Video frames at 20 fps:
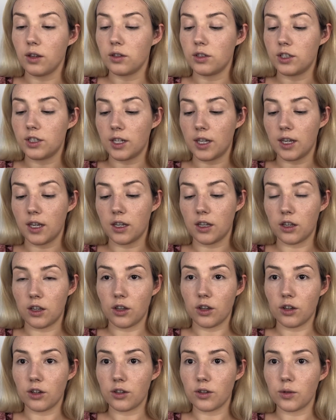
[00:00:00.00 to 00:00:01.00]
You
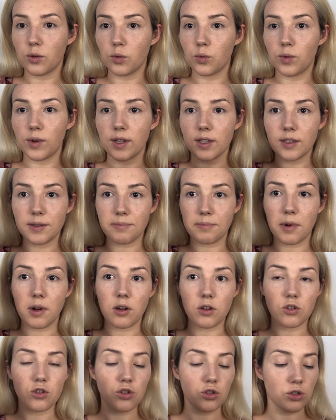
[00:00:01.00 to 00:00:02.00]
take your wet
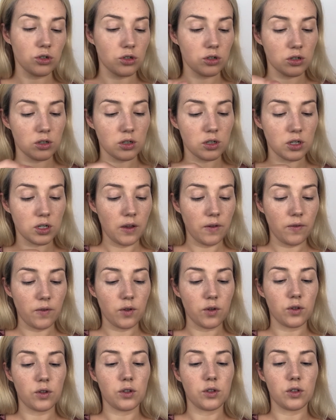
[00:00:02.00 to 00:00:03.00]
sponge.
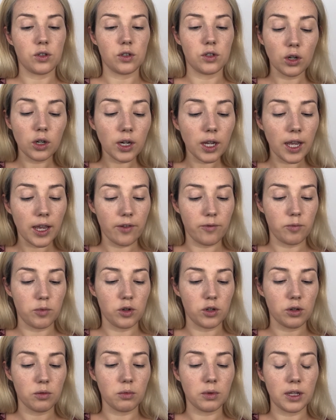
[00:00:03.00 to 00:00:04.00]
If you don't
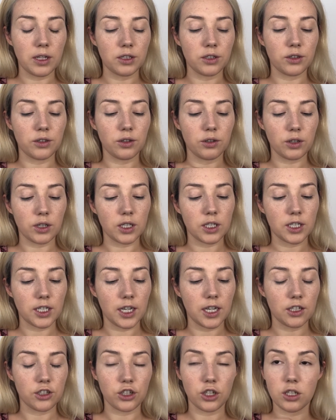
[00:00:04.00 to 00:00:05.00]
have beauty blender, you can
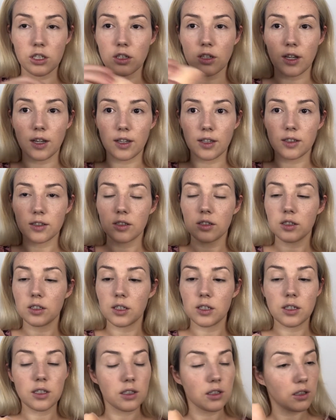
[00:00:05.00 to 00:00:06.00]
take just like
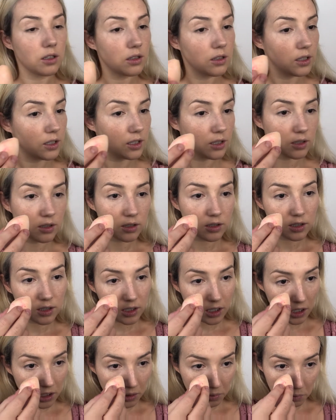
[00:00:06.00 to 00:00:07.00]
this little
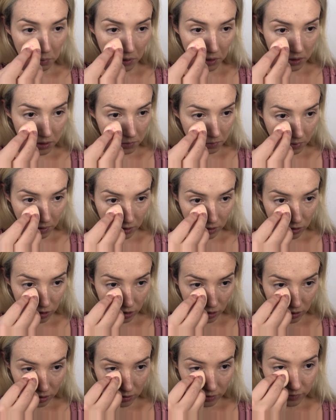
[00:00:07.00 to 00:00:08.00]
tiny penny
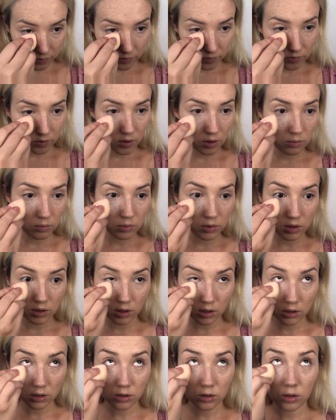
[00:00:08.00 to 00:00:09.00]
sponges from the
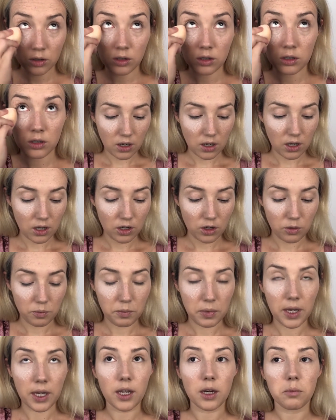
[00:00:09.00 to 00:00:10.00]
drugstore, and you
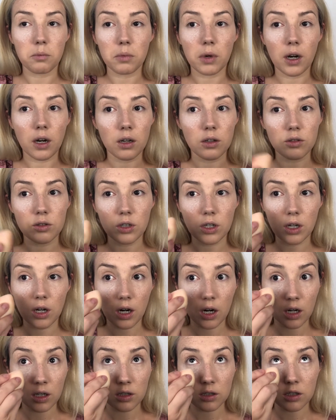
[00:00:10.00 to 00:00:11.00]
pack in powder
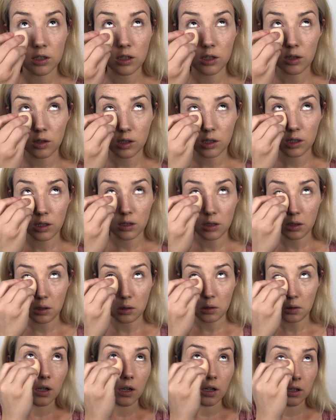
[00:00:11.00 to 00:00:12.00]
under your lid,
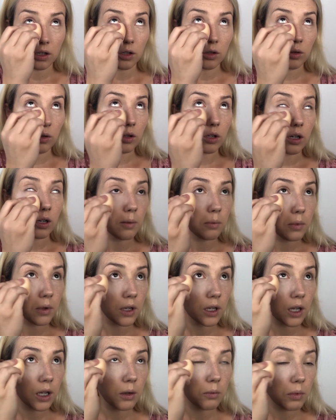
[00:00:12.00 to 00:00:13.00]
and you look up
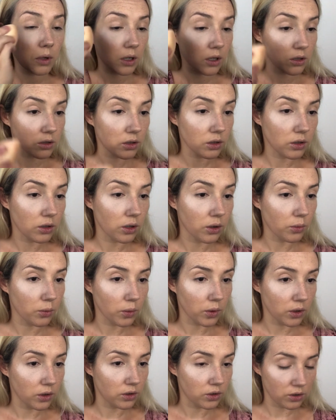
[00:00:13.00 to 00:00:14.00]
again because you
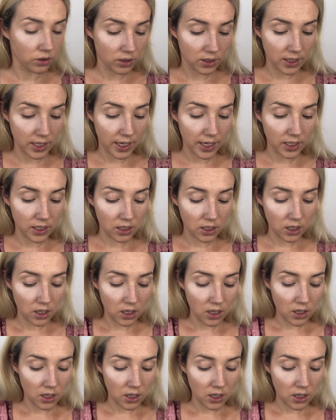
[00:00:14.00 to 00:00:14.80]
don't want to set